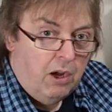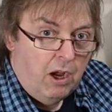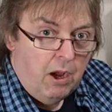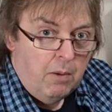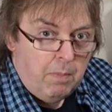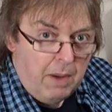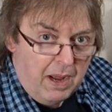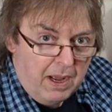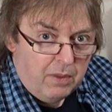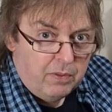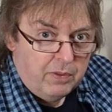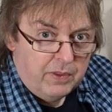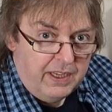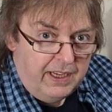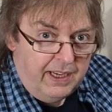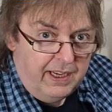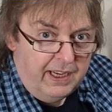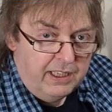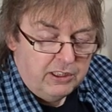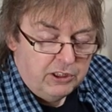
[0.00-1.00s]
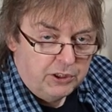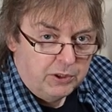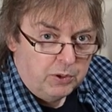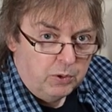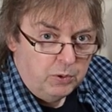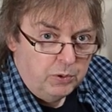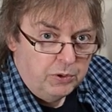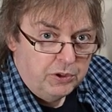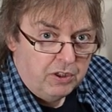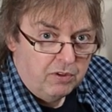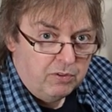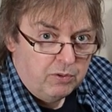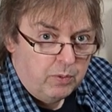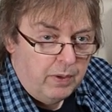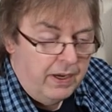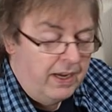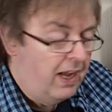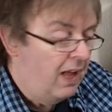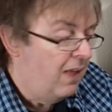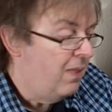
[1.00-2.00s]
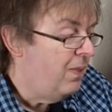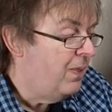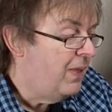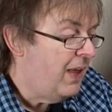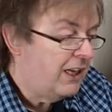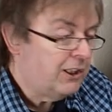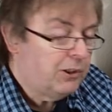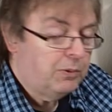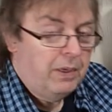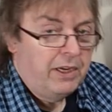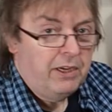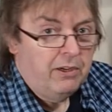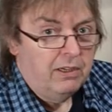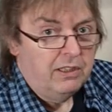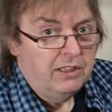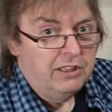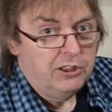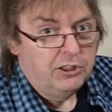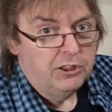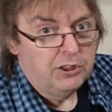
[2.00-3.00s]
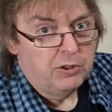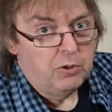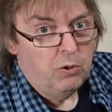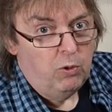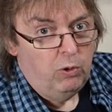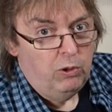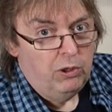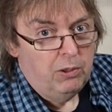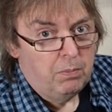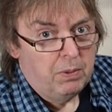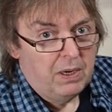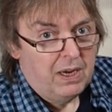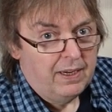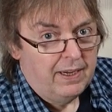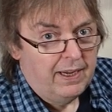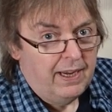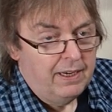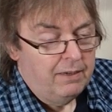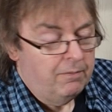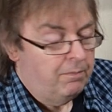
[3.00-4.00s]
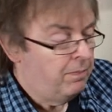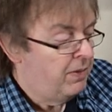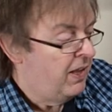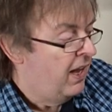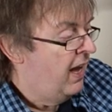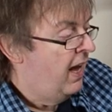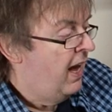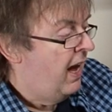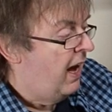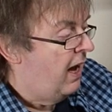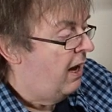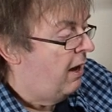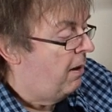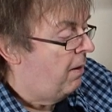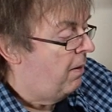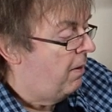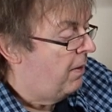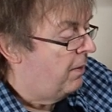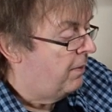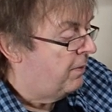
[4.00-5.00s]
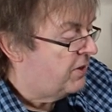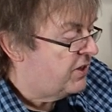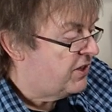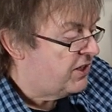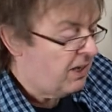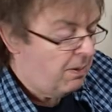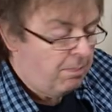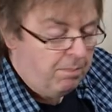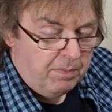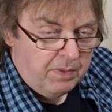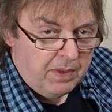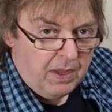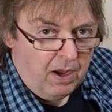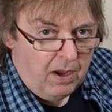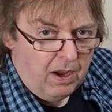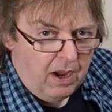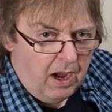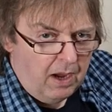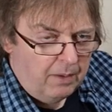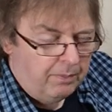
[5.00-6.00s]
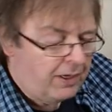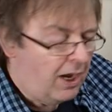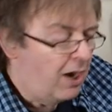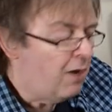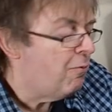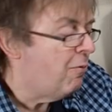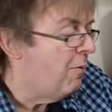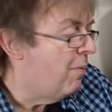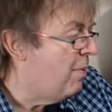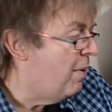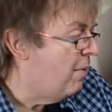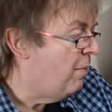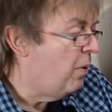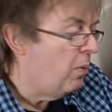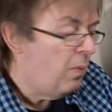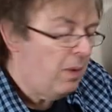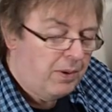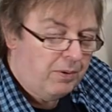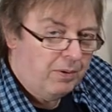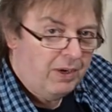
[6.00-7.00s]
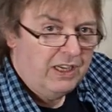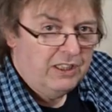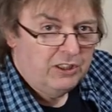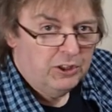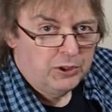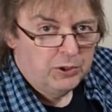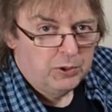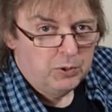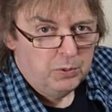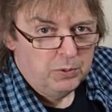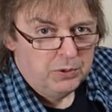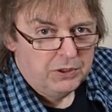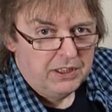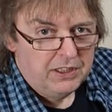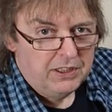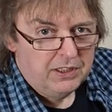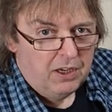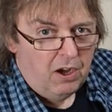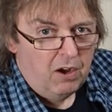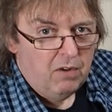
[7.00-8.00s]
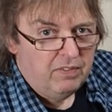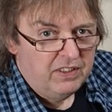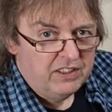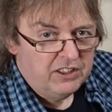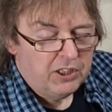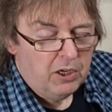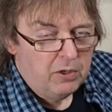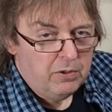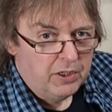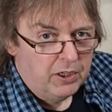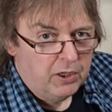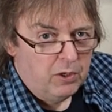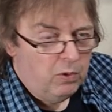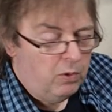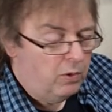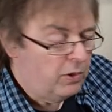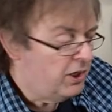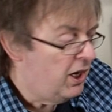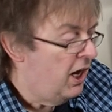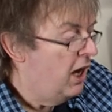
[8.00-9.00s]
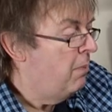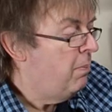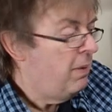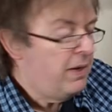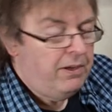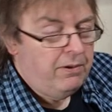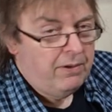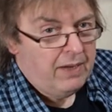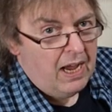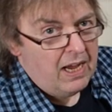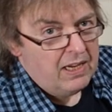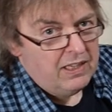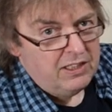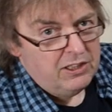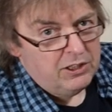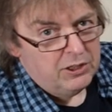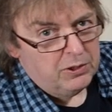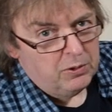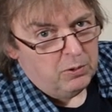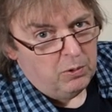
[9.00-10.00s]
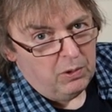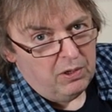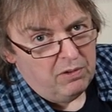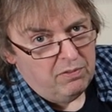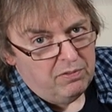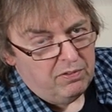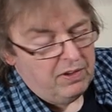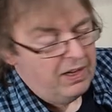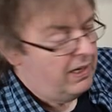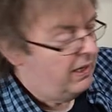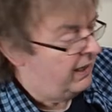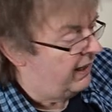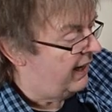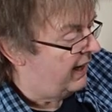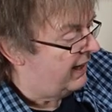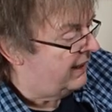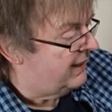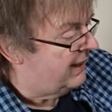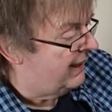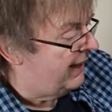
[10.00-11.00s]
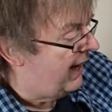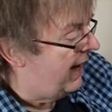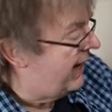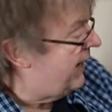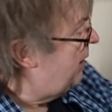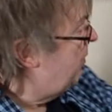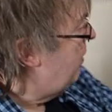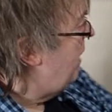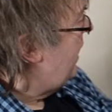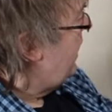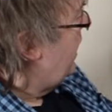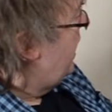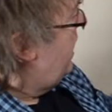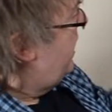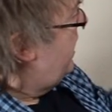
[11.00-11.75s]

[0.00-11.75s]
about the install software, and that's where you can install the plugin. I can't remember whether it installs it of its own accord, but you can install it fairly easily anyway.